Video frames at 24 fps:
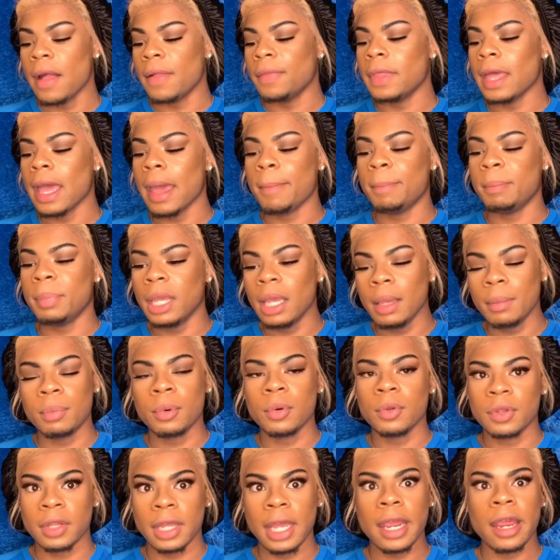that
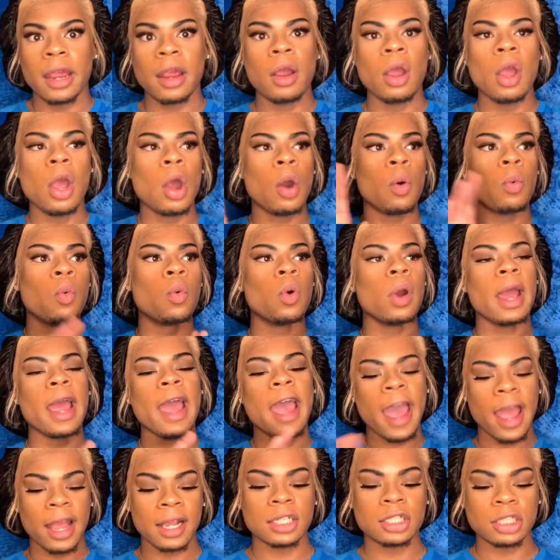people there were
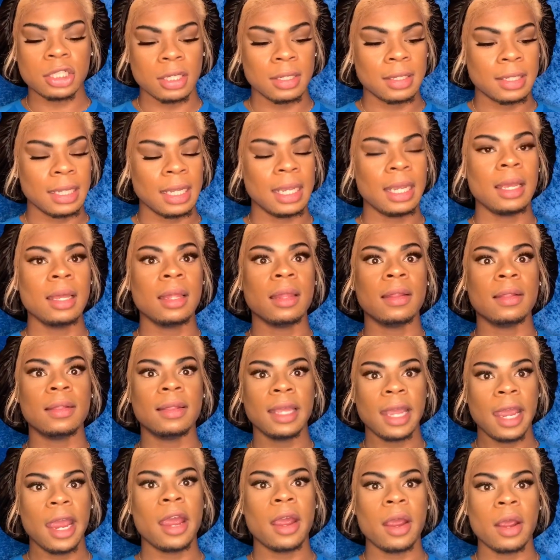actually
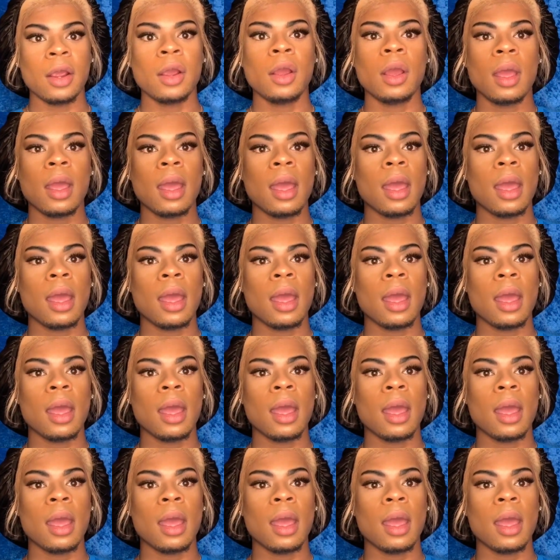there